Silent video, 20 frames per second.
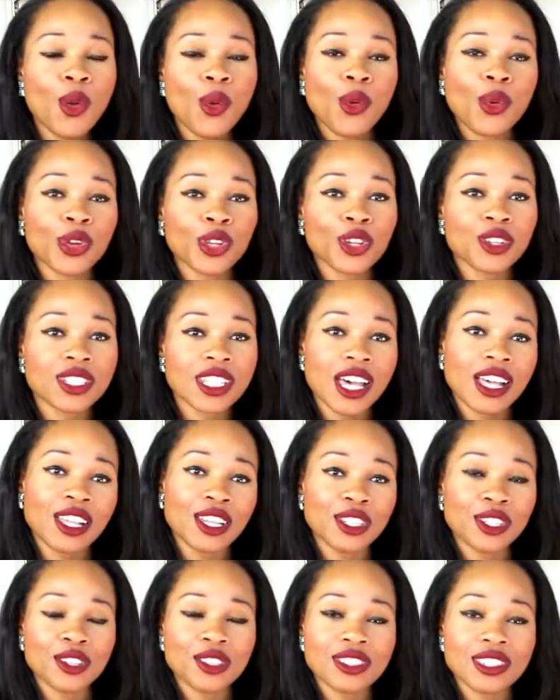Or you're
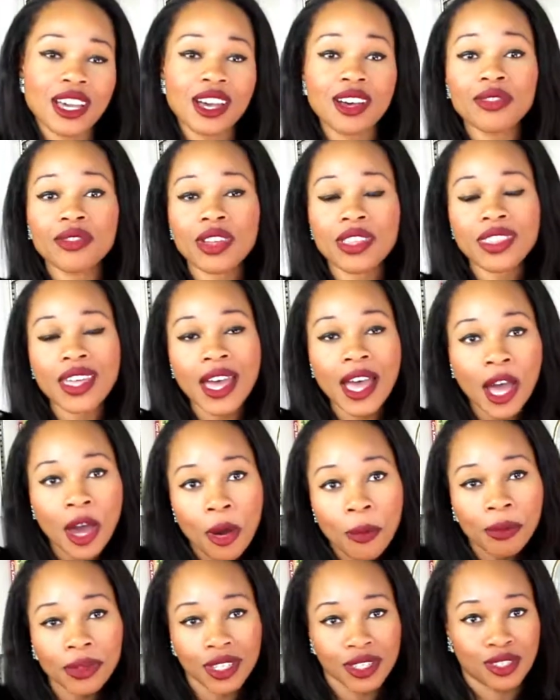telling yourself the
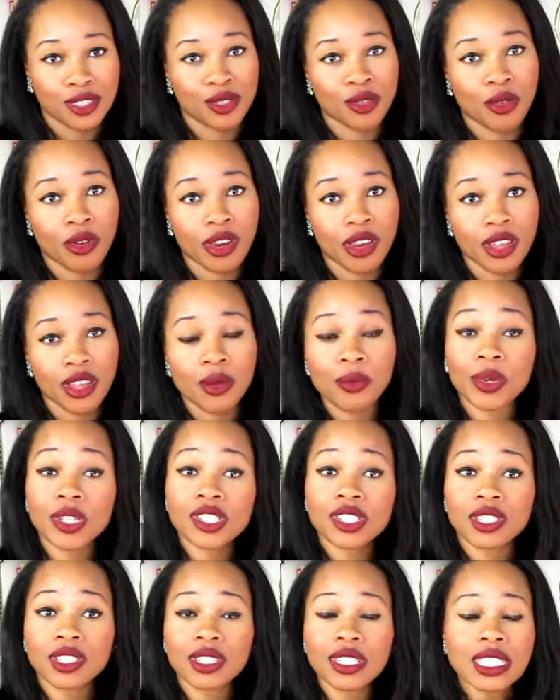helpless story,
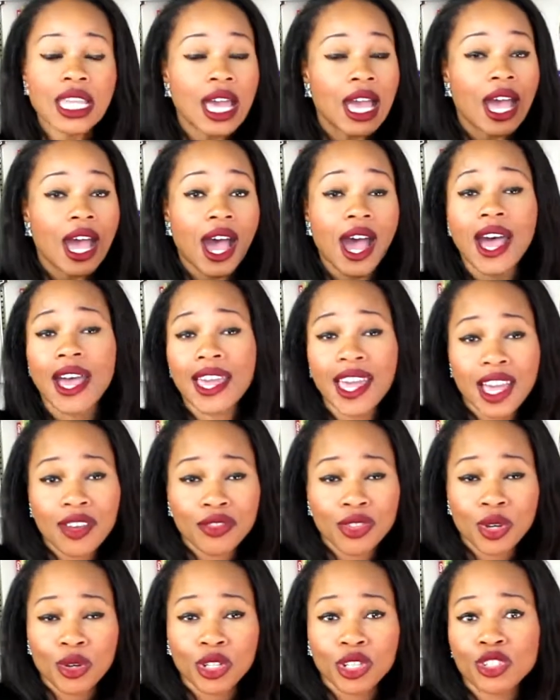which is I have
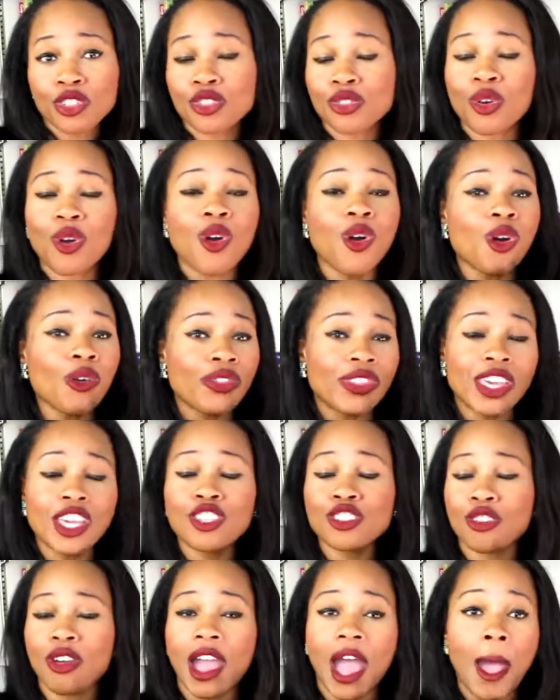no control,
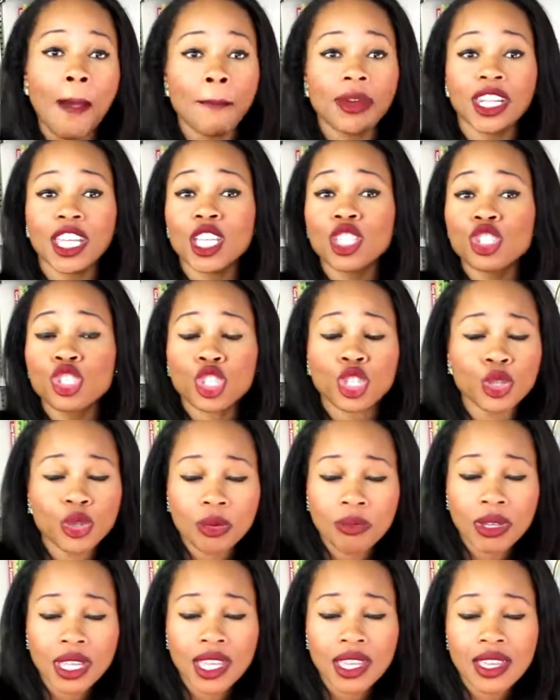things are happening to
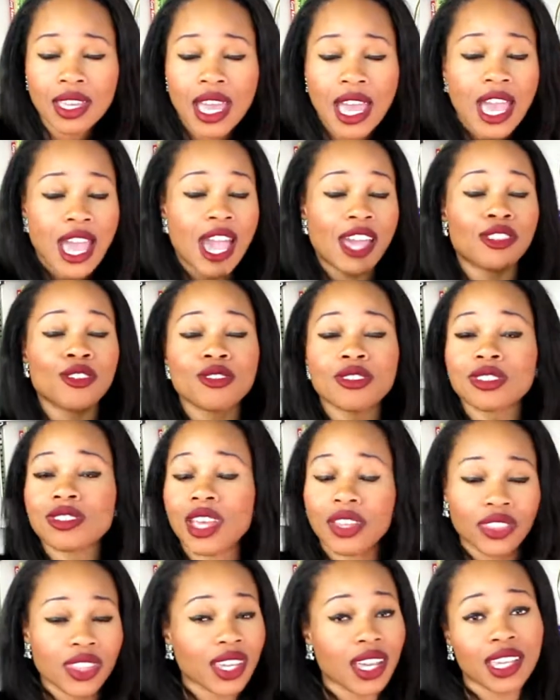me, and there's
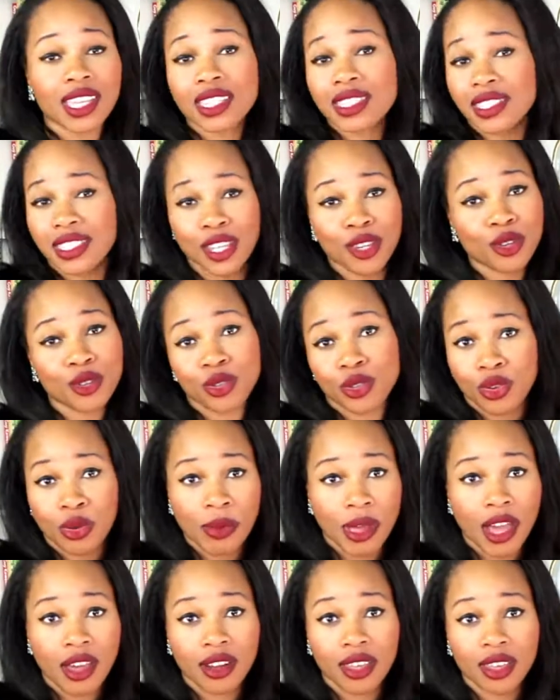nothing I can say or do
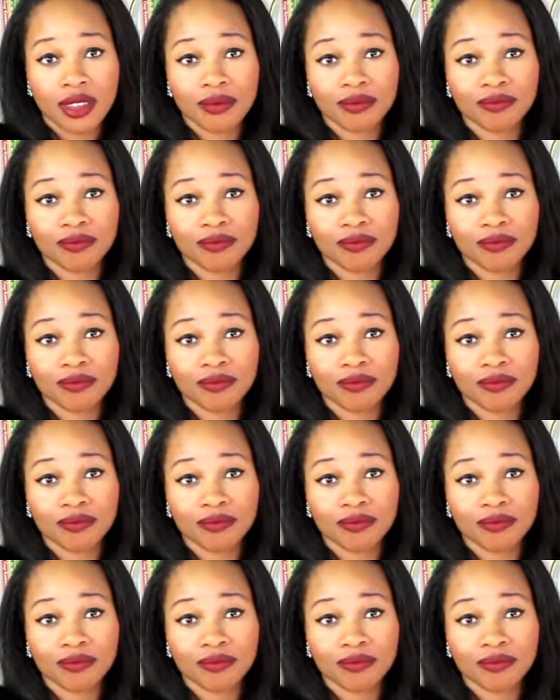about it.